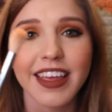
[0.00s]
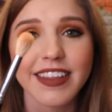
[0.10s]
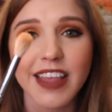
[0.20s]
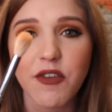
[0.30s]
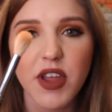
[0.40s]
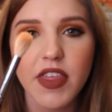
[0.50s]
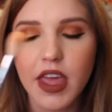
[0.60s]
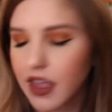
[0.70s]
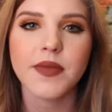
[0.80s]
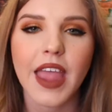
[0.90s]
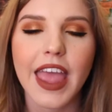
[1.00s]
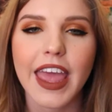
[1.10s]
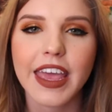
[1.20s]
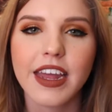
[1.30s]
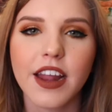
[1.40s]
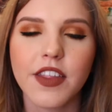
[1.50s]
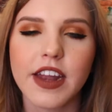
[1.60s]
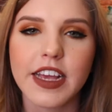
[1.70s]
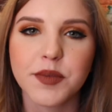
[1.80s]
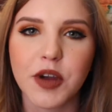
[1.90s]
It's everything. And the
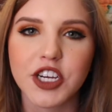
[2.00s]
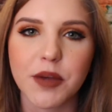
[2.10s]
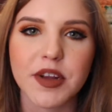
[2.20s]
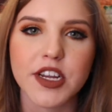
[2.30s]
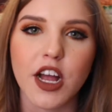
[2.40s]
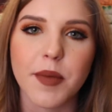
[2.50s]
next brush I'm going to talk